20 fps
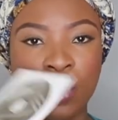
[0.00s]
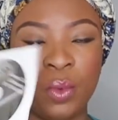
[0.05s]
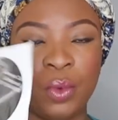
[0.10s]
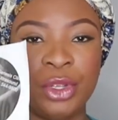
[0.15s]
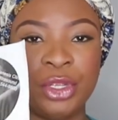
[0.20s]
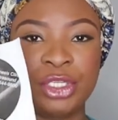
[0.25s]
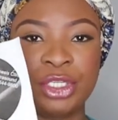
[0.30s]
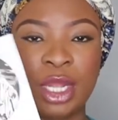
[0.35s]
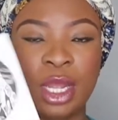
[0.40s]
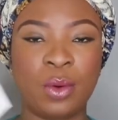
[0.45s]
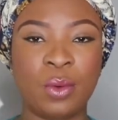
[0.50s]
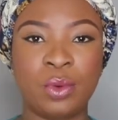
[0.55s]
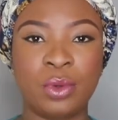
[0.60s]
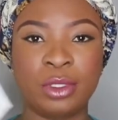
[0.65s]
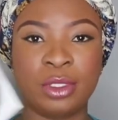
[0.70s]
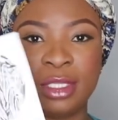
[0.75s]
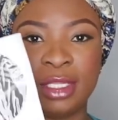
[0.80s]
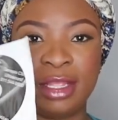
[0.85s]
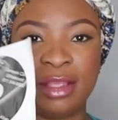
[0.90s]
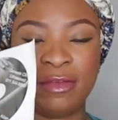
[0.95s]
which I
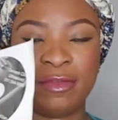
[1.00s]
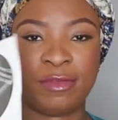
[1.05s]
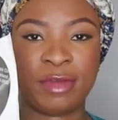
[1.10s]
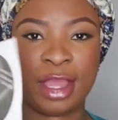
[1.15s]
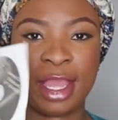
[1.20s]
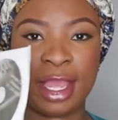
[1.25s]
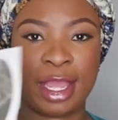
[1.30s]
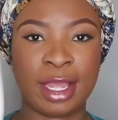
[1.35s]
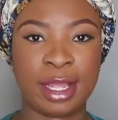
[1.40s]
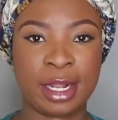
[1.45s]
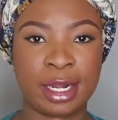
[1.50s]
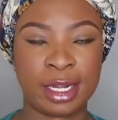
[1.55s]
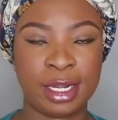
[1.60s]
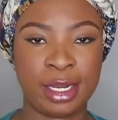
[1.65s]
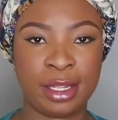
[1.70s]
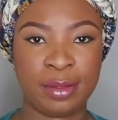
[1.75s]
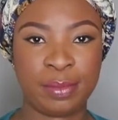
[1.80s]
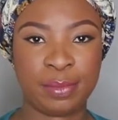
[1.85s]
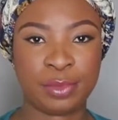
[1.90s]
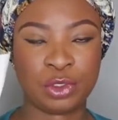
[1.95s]
will leave a
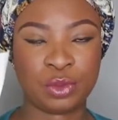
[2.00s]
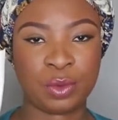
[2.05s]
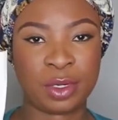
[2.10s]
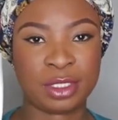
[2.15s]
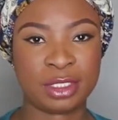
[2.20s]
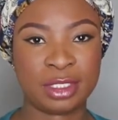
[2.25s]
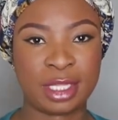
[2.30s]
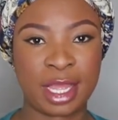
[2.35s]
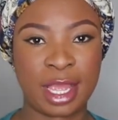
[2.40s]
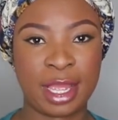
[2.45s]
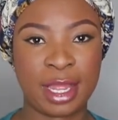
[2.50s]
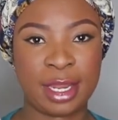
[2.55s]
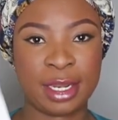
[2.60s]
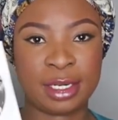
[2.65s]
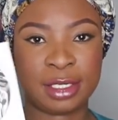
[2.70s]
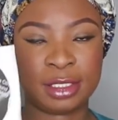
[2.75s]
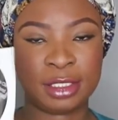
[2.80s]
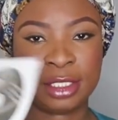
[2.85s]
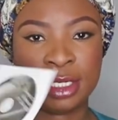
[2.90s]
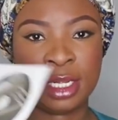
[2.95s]
clip towards the
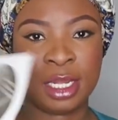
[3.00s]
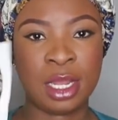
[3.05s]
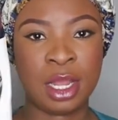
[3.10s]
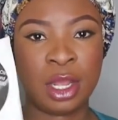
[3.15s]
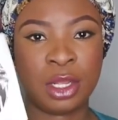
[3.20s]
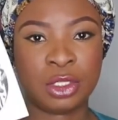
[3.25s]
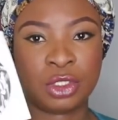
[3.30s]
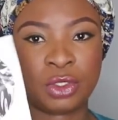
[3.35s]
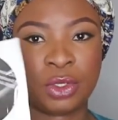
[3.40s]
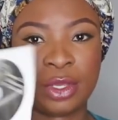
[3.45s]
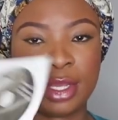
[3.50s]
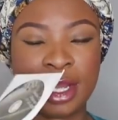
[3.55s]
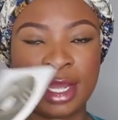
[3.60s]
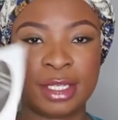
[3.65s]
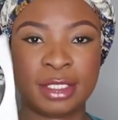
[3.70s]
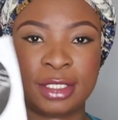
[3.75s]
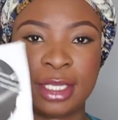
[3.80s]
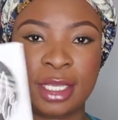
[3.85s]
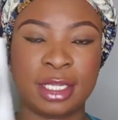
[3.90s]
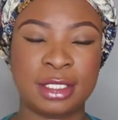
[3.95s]
end so you
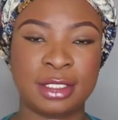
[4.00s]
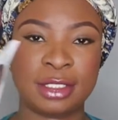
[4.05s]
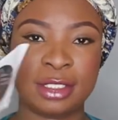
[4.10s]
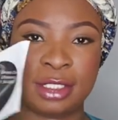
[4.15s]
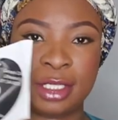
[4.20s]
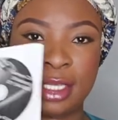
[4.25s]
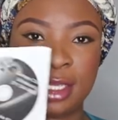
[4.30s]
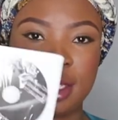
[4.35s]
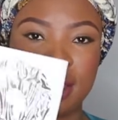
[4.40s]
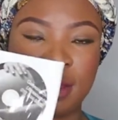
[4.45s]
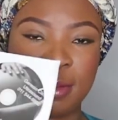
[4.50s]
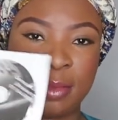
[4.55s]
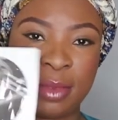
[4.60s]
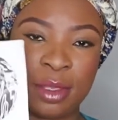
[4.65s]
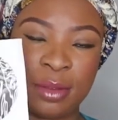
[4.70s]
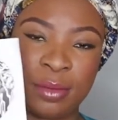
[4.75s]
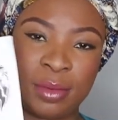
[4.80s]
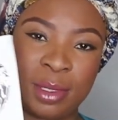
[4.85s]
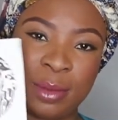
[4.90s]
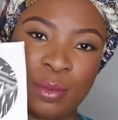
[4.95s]
guys can see the
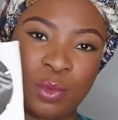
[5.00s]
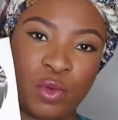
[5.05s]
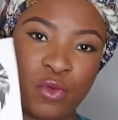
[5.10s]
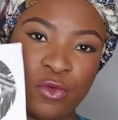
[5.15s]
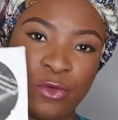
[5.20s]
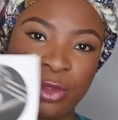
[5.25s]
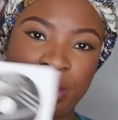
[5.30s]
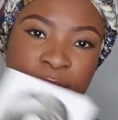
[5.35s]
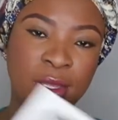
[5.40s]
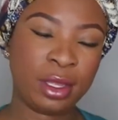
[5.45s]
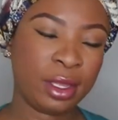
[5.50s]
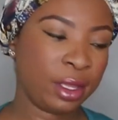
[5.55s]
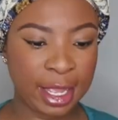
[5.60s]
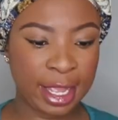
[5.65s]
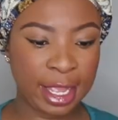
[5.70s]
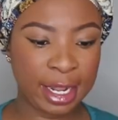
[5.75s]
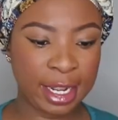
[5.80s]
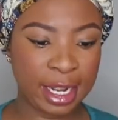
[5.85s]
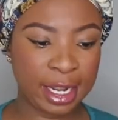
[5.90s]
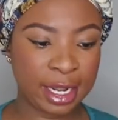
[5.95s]
baby moving.
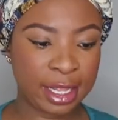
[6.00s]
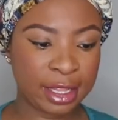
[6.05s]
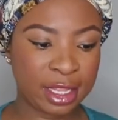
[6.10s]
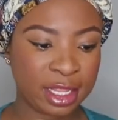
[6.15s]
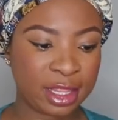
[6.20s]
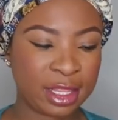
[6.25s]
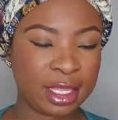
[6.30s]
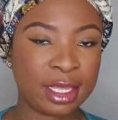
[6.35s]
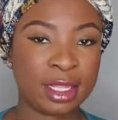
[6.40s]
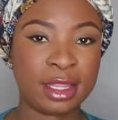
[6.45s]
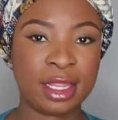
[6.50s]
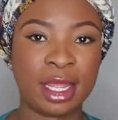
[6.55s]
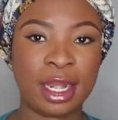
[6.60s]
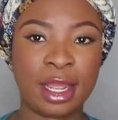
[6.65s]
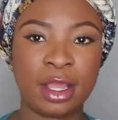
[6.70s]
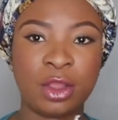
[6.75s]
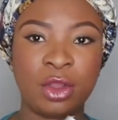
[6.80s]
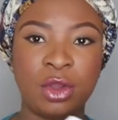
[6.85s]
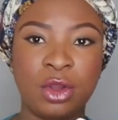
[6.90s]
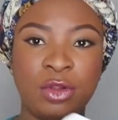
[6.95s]
And another thing that
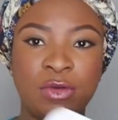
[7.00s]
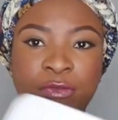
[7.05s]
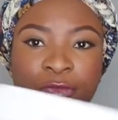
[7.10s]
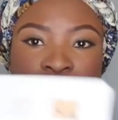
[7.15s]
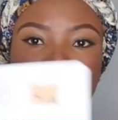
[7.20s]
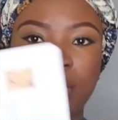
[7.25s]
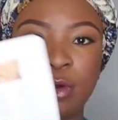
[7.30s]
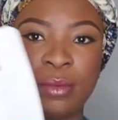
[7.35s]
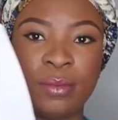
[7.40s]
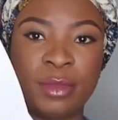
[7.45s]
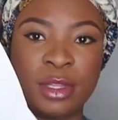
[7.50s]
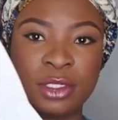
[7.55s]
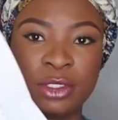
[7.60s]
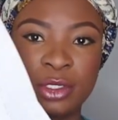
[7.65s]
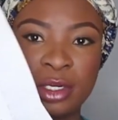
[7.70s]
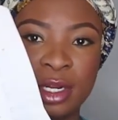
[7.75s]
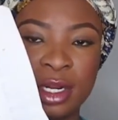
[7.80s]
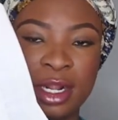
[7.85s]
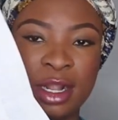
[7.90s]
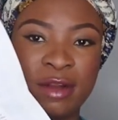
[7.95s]
I got from the
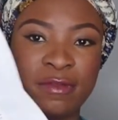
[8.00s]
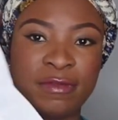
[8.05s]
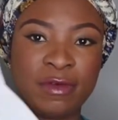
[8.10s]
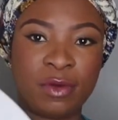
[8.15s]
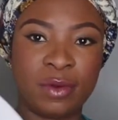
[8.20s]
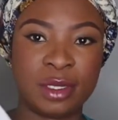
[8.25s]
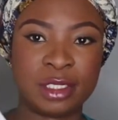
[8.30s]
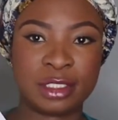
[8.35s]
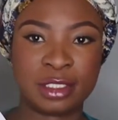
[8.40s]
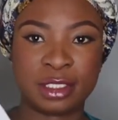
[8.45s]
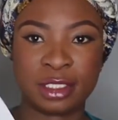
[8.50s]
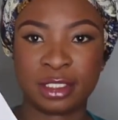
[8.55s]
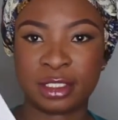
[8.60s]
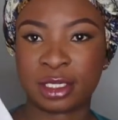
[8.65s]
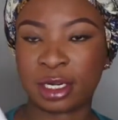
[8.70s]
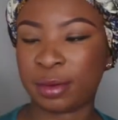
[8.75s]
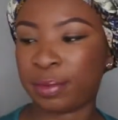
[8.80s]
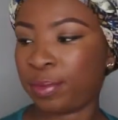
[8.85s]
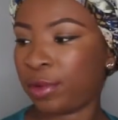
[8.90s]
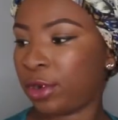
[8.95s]
sonographer was this
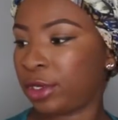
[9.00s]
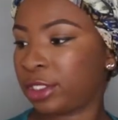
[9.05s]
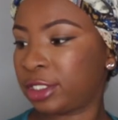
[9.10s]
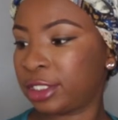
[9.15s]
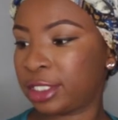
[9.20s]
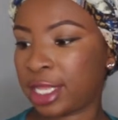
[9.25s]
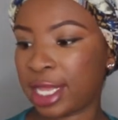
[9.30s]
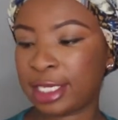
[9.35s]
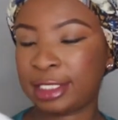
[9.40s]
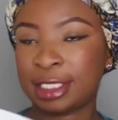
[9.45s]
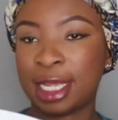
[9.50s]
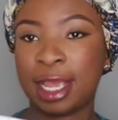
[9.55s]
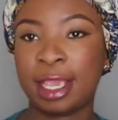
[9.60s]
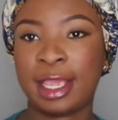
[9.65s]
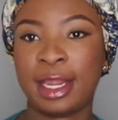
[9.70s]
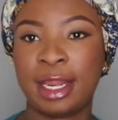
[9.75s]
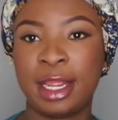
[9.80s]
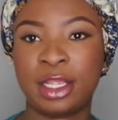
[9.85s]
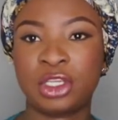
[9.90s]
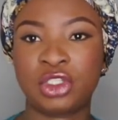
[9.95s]
report that I
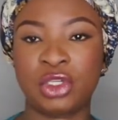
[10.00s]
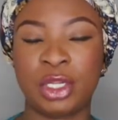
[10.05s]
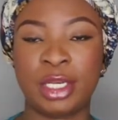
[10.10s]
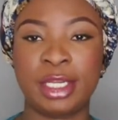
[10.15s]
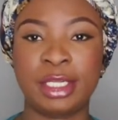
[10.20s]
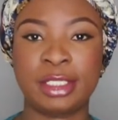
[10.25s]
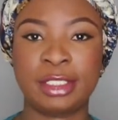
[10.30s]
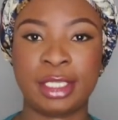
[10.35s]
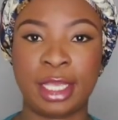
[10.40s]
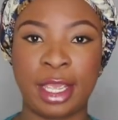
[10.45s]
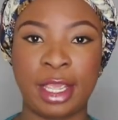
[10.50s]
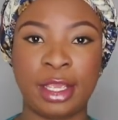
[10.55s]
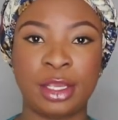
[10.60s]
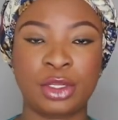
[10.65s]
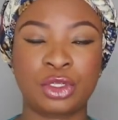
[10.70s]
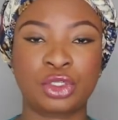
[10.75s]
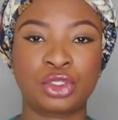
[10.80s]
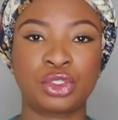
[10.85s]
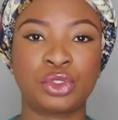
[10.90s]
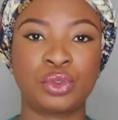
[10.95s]
can actually
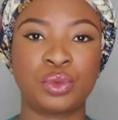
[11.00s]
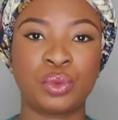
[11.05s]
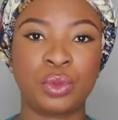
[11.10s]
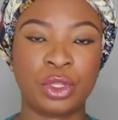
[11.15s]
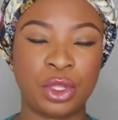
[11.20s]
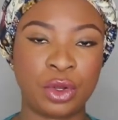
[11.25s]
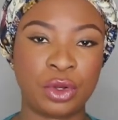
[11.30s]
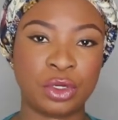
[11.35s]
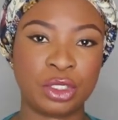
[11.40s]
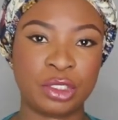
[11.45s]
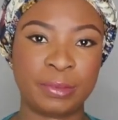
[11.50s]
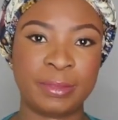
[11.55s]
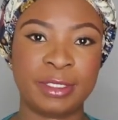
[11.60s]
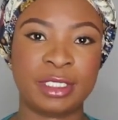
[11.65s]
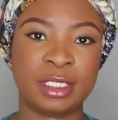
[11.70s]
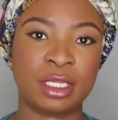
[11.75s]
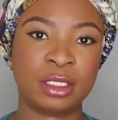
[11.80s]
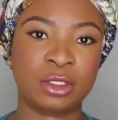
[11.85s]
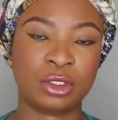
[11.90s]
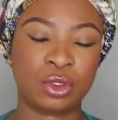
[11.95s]
take to the
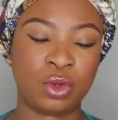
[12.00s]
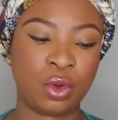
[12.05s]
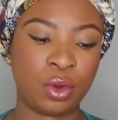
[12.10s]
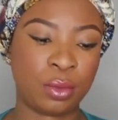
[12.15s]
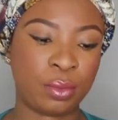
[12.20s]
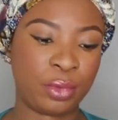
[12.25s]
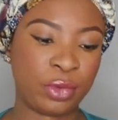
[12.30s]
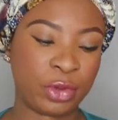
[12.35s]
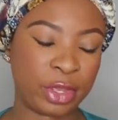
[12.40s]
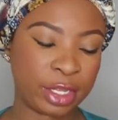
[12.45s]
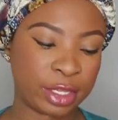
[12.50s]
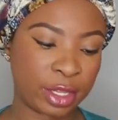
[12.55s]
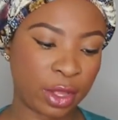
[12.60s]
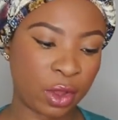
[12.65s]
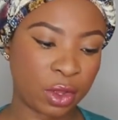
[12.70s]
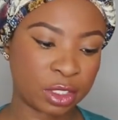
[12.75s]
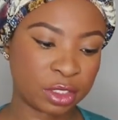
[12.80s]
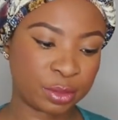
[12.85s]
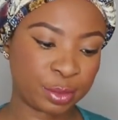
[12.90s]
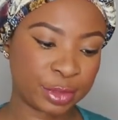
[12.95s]
hospital to go book at the
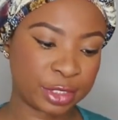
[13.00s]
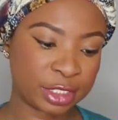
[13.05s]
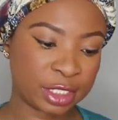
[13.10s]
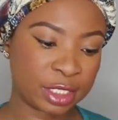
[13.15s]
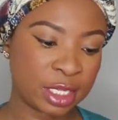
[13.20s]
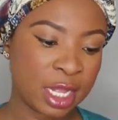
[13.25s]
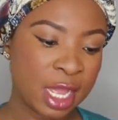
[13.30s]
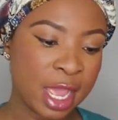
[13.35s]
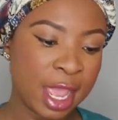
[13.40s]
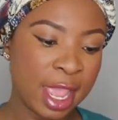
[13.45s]
hospital,